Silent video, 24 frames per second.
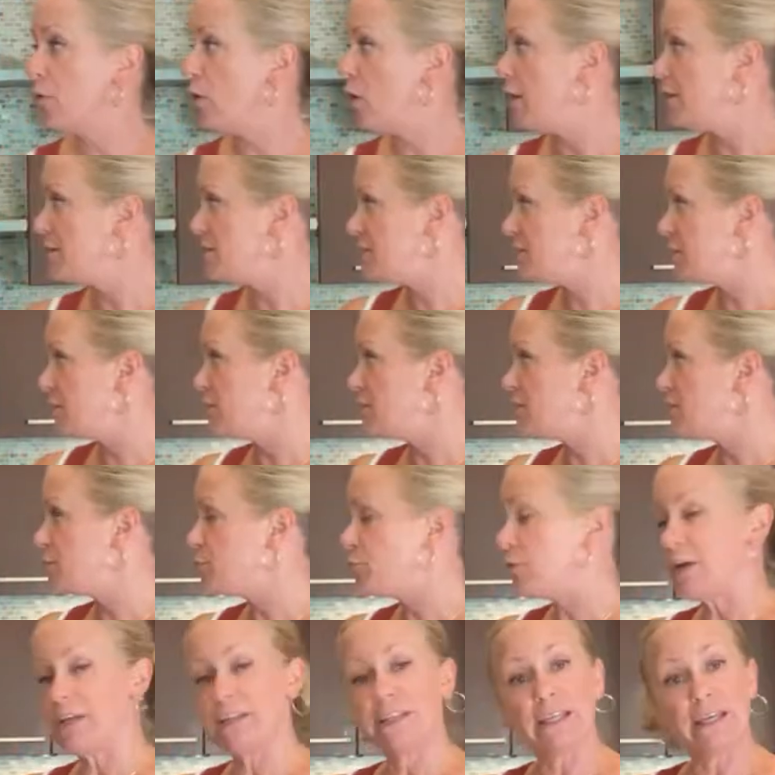also
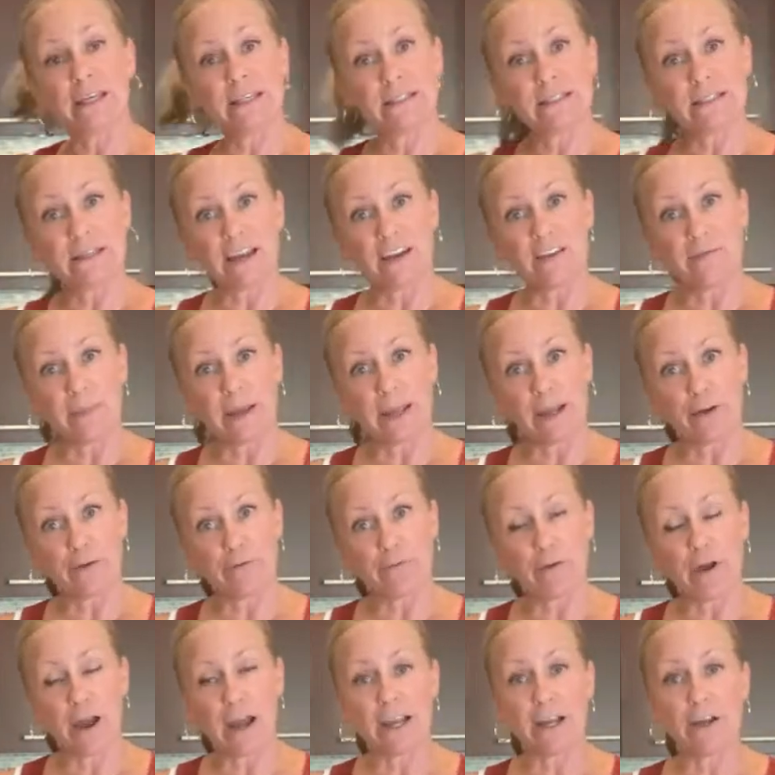spray the inside of my air
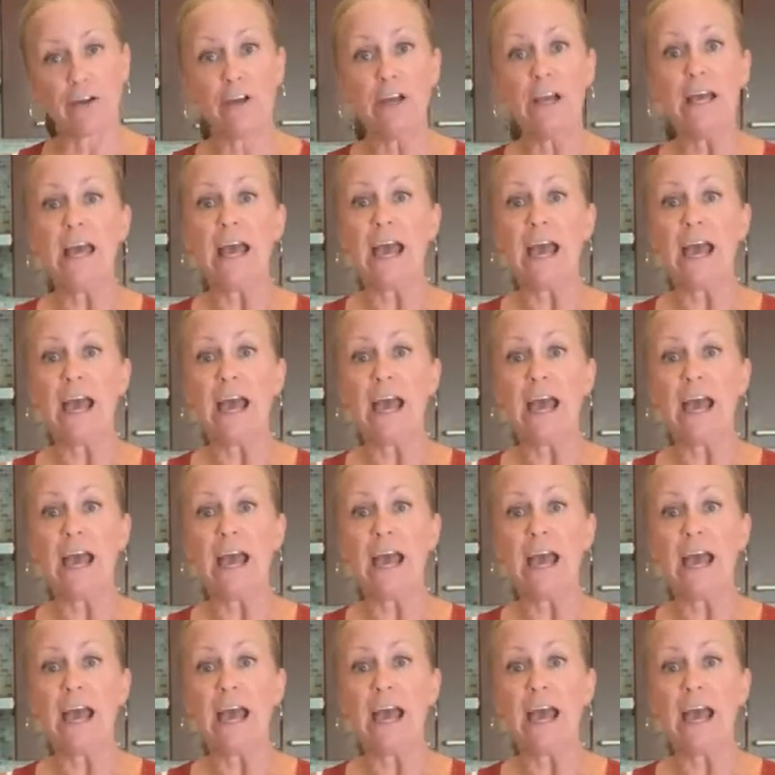fryer,